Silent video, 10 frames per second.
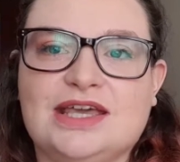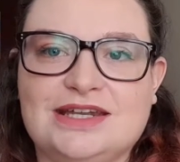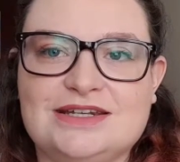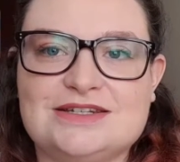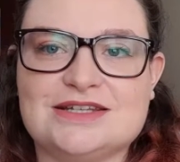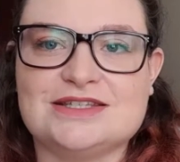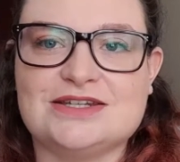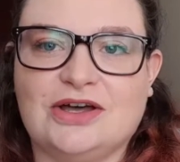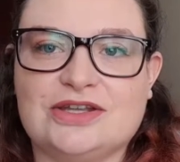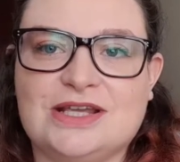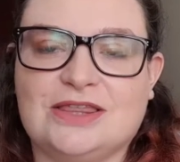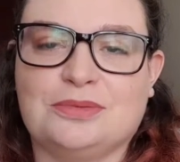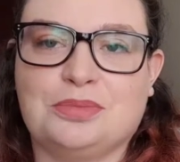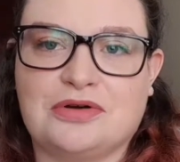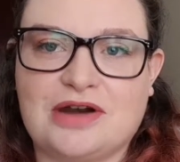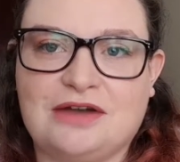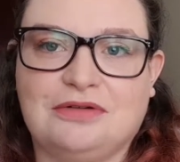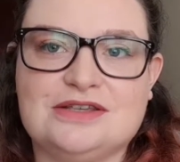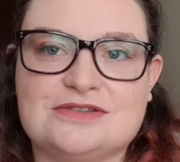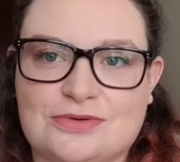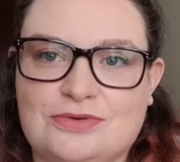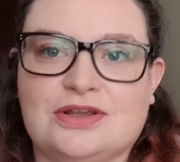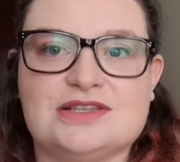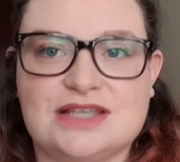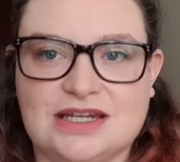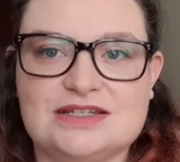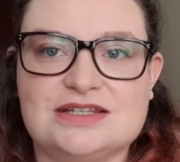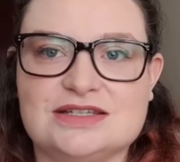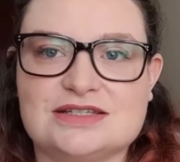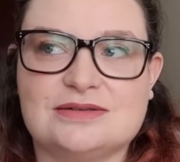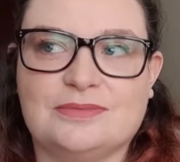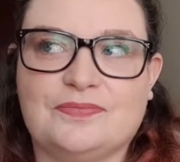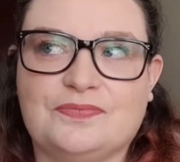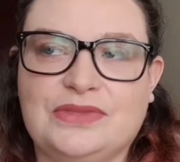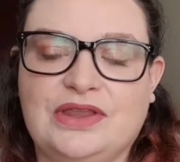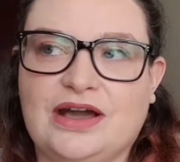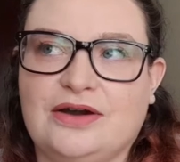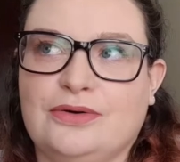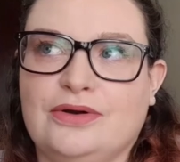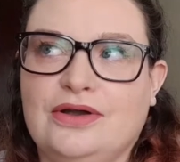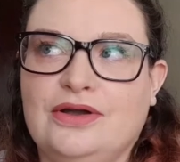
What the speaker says: into starting the Prairie School of Santas. Now,